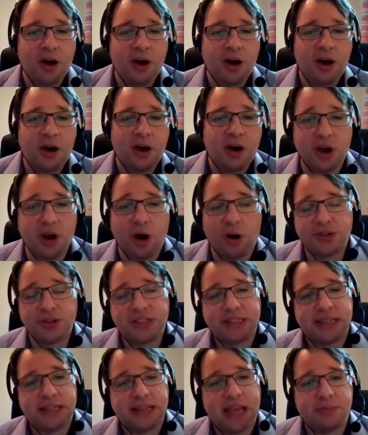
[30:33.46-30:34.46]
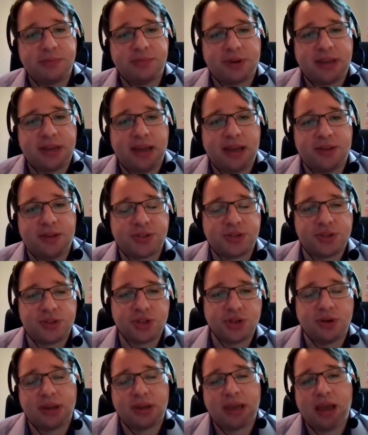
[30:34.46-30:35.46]
also holding the Labour Council
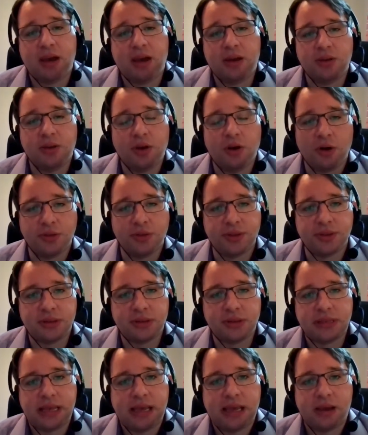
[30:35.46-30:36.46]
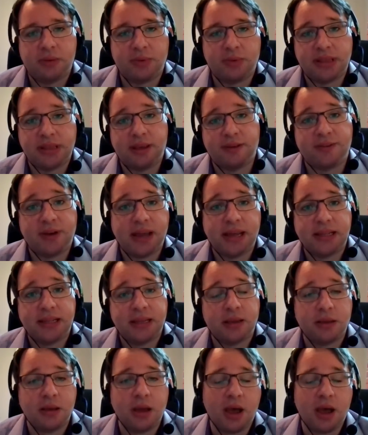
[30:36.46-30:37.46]
to account on the when they're
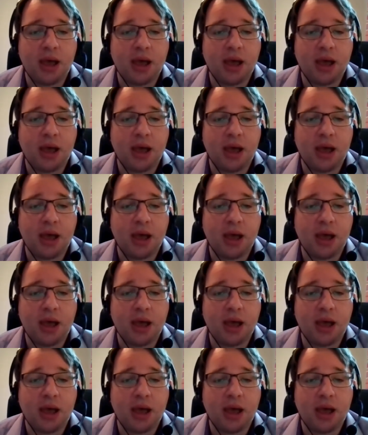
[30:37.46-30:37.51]
failing.